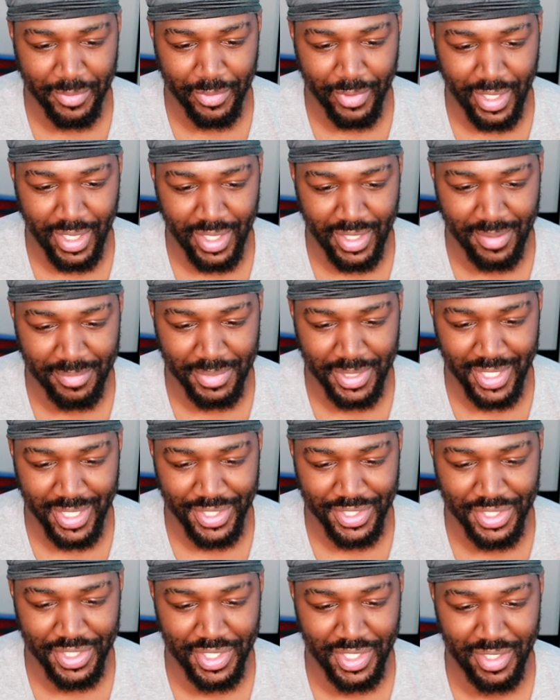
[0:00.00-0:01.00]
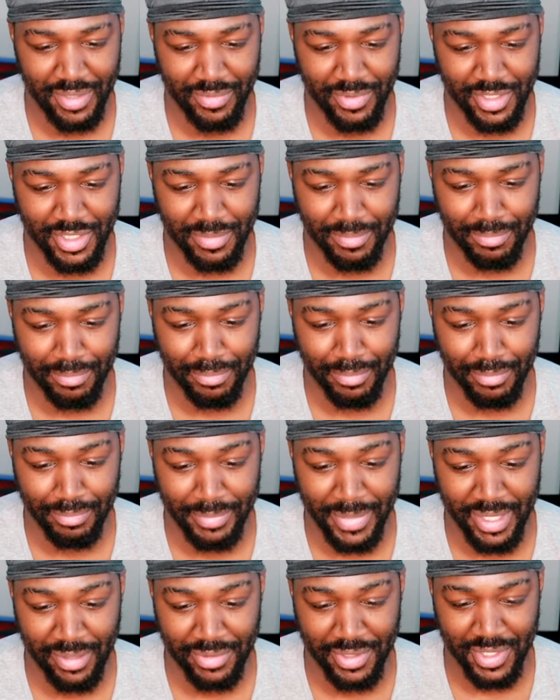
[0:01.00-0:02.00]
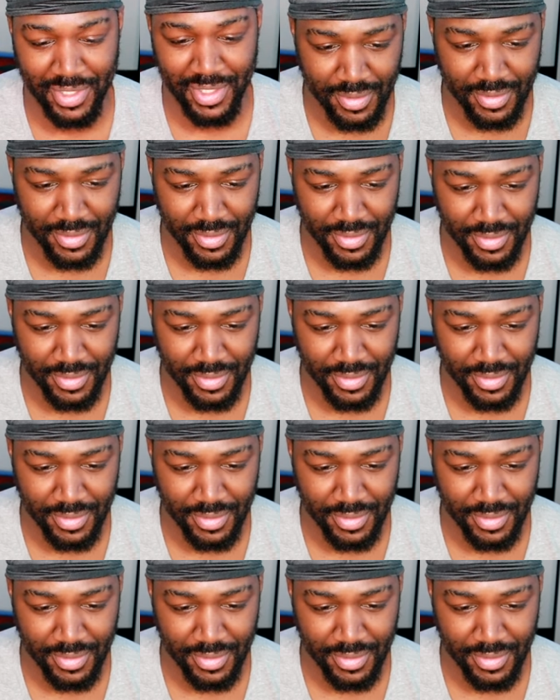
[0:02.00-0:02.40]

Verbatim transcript: rock of destiny was melted.